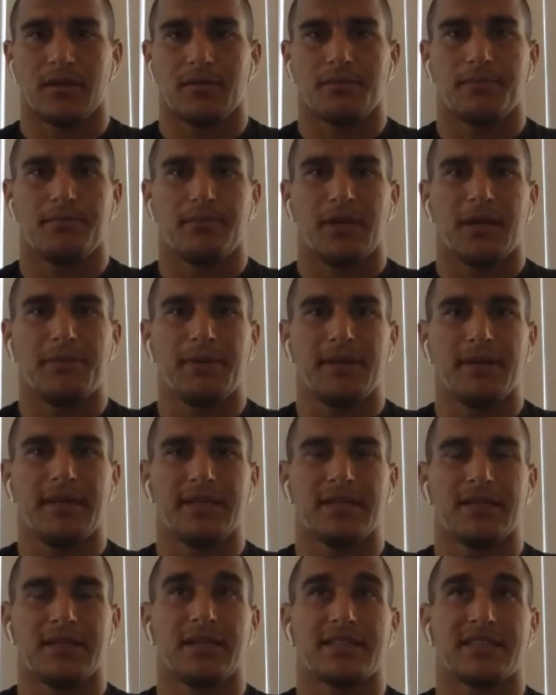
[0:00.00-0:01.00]
Maybe
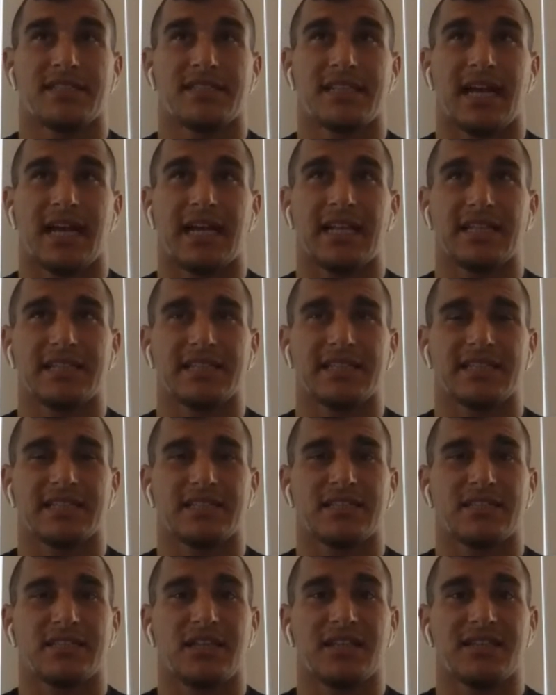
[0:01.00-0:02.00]
the style is
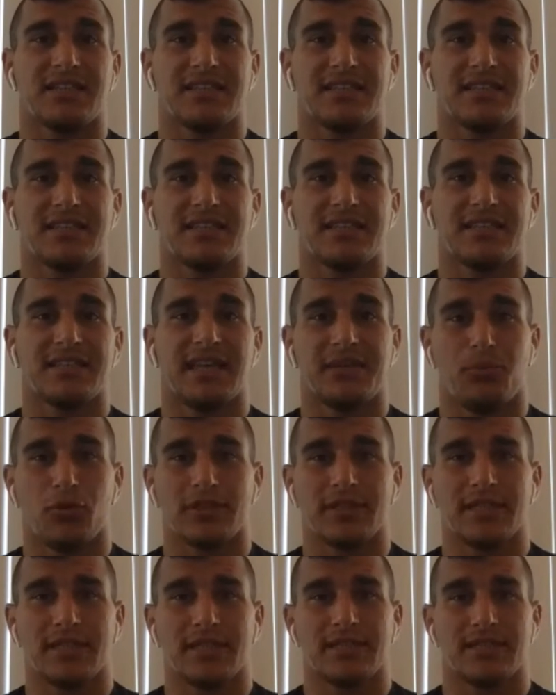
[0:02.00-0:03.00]
not that
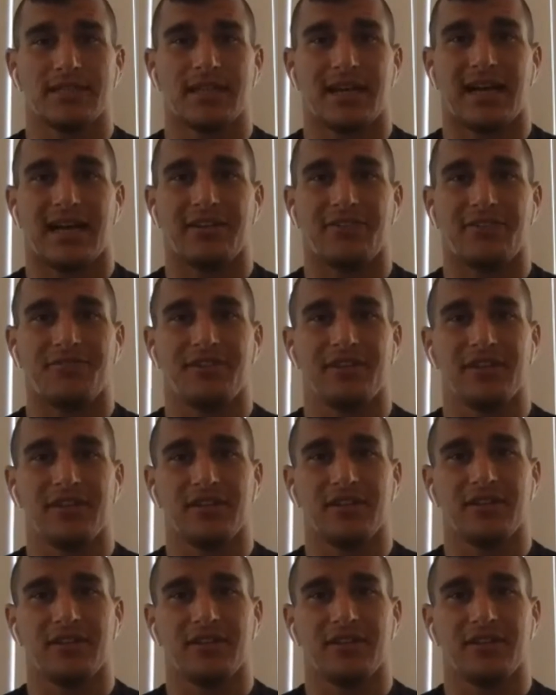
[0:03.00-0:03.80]
important, I feel.